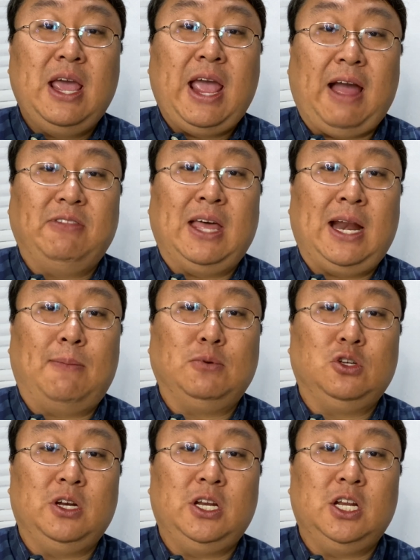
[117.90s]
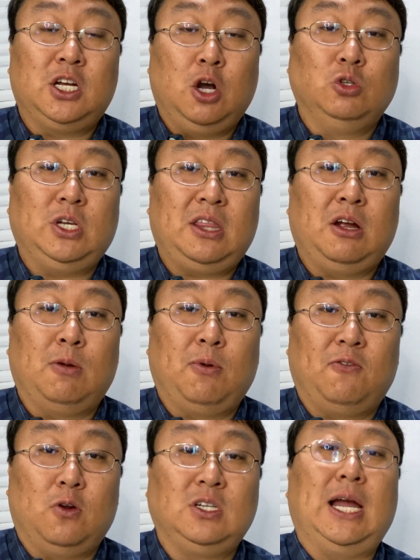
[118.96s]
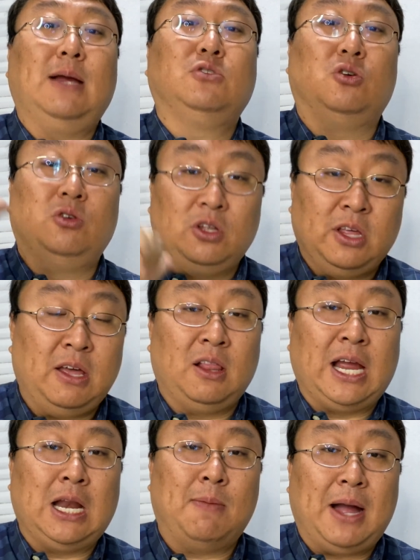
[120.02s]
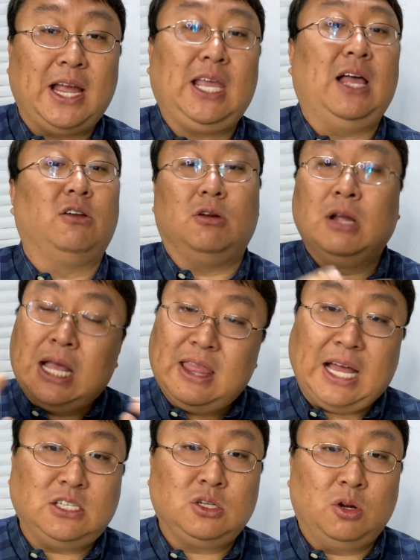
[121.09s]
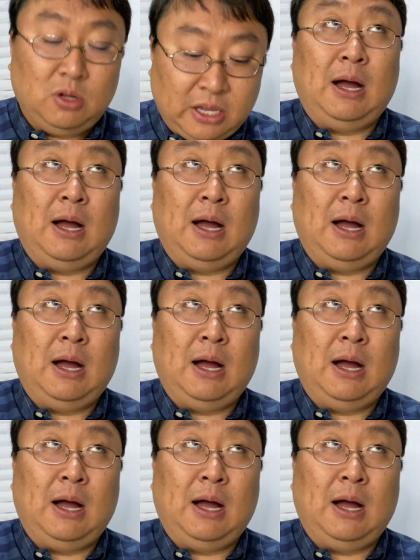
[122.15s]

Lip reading: have that opportunity to coach at their preferred time, so it'll then land on my calendar. That's totally